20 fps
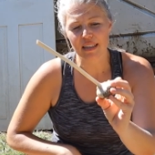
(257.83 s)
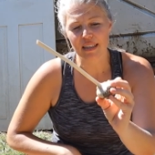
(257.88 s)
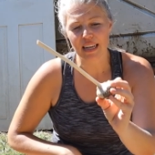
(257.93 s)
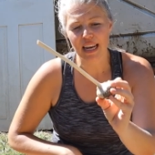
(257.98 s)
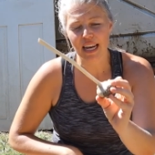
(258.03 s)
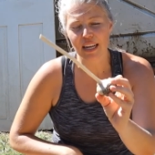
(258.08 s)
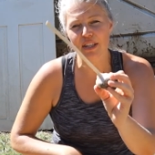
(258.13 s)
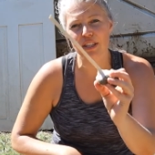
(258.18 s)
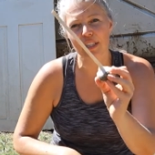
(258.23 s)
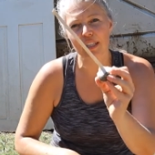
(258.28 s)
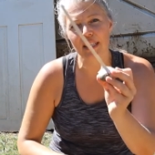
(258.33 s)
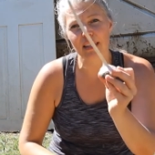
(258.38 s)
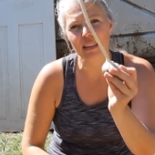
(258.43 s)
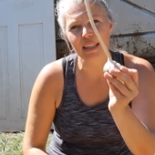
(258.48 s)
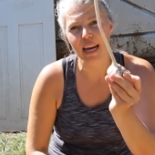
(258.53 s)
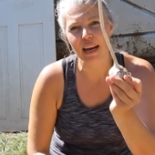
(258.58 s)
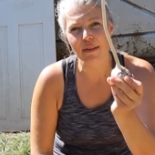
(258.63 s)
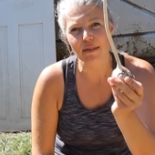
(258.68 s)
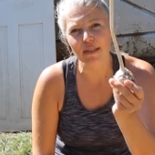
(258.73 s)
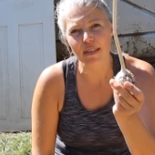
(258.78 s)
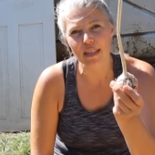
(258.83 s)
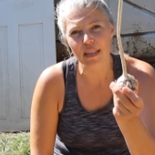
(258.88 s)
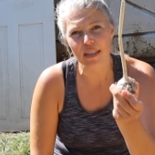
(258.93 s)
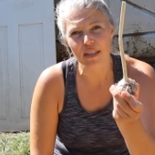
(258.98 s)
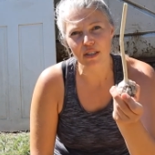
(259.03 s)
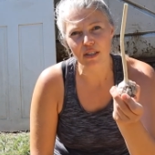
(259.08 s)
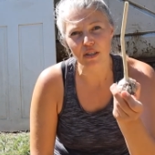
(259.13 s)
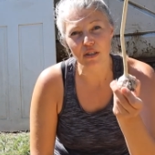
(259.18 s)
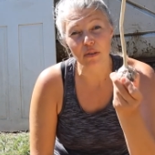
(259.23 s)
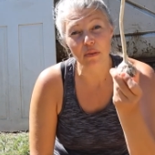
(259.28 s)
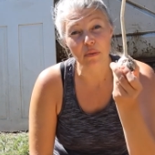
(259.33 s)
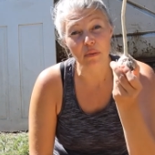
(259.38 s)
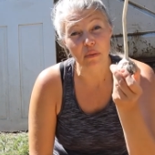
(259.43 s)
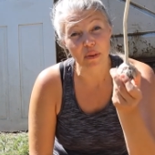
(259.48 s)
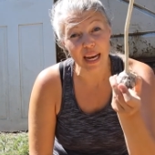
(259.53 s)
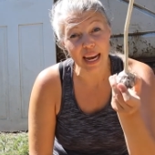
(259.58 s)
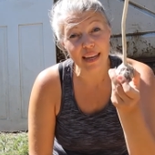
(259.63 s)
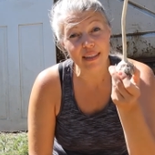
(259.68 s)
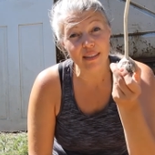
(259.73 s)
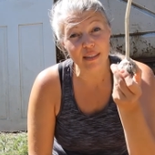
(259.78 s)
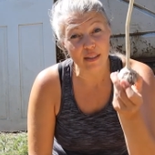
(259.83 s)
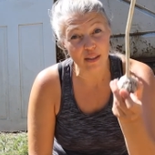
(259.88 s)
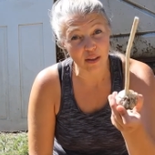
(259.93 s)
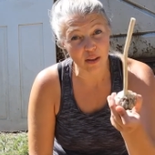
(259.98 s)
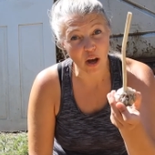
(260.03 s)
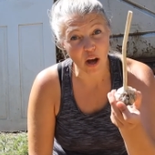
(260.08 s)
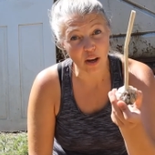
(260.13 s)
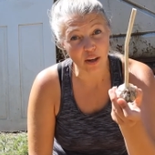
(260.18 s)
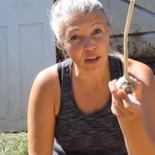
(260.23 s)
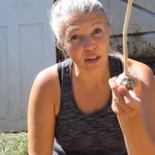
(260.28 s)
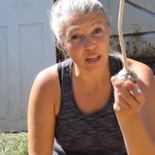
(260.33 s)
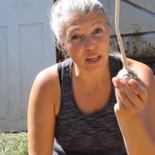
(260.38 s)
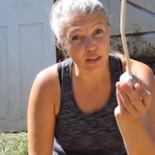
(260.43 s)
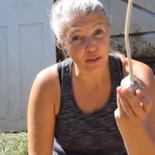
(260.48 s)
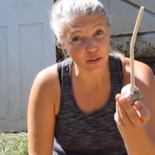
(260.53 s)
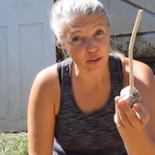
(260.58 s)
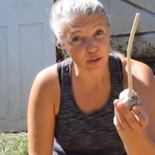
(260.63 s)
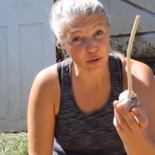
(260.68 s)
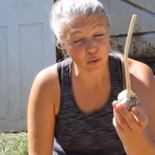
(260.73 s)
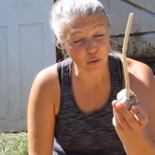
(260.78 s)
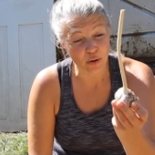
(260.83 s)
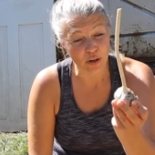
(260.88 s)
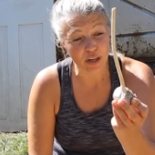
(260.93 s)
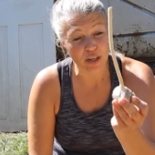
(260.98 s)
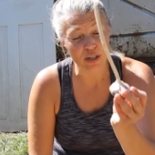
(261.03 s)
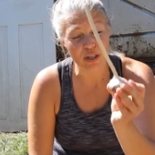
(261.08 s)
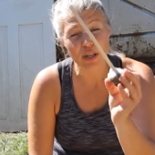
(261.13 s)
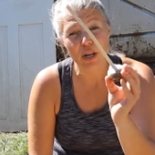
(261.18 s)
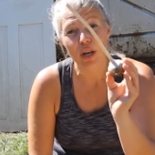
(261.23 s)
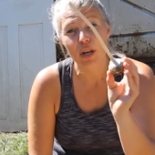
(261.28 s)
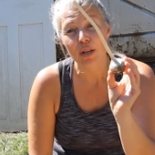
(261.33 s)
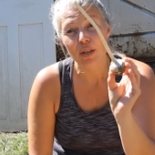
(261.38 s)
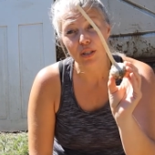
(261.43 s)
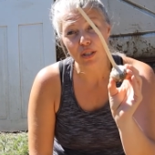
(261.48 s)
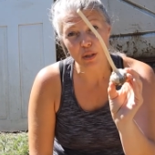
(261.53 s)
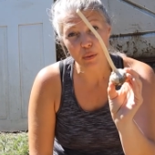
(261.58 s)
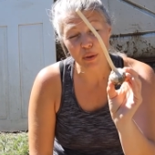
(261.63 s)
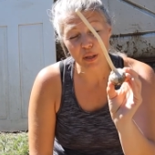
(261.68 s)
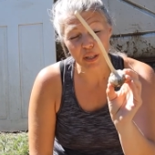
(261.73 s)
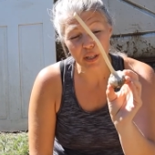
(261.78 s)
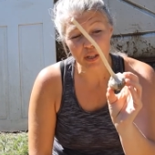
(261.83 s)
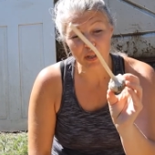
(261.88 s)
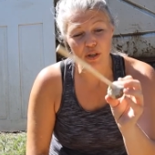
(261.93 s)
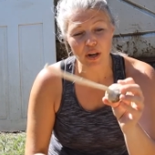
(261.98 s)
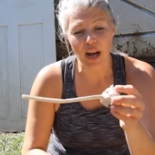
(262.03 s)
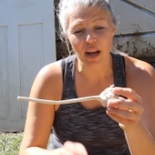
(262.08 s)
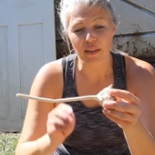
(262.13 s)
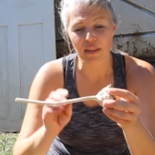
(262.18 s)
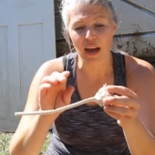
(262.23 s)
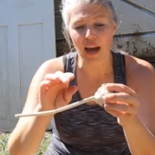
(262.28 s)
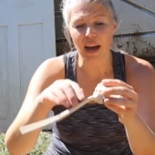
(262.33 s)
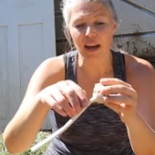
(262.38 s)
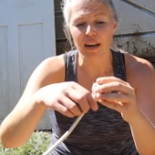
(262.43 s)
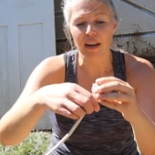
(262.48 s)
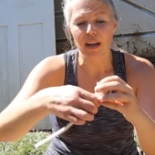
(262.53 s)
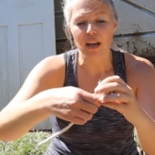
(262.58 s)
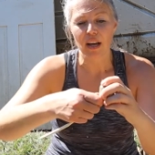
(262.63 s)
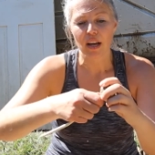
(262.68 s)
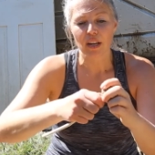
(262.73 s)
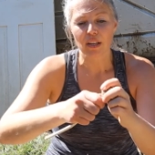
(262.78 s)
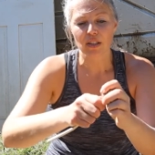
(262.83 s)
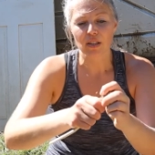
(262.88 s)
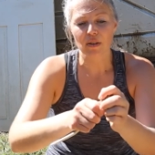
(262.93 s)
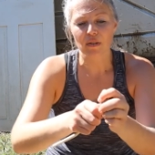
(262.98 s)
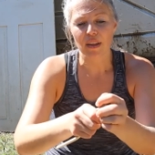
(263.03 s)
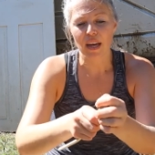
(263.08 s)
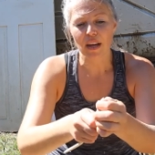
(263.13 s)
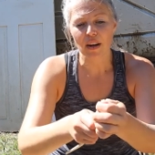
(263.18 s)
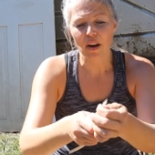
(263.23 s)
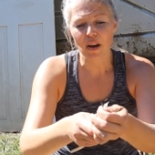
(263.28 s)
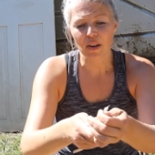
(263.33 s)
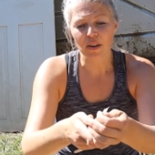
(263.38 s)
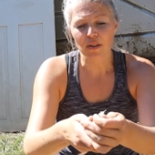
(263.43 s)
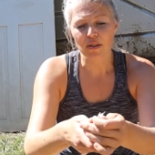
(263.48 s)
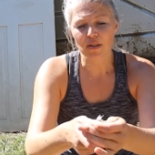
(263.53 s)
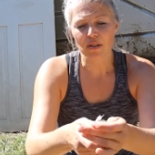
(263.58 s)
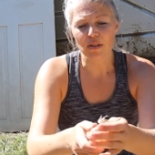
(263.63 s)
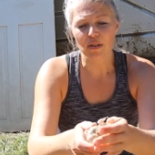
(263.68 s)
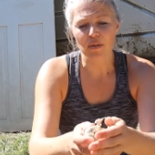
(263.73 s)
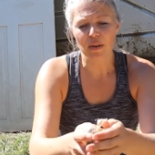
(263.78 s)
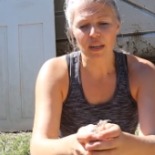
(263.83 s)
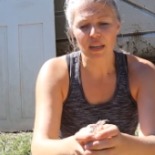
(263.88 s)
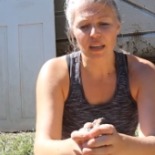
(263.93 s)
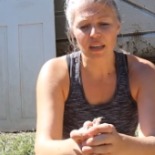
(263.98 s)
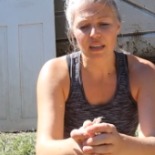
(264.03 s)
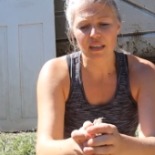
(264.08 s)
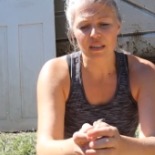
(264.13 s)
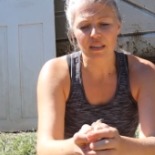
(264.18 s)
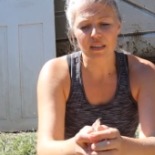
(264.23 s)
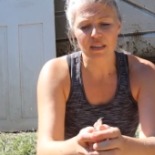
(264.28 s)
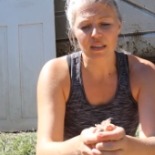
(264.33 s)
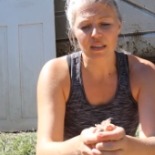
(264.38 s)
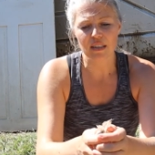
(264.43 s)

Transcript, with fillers: actually allows it to last longer in storage. So we're gonna try that. So then all you do is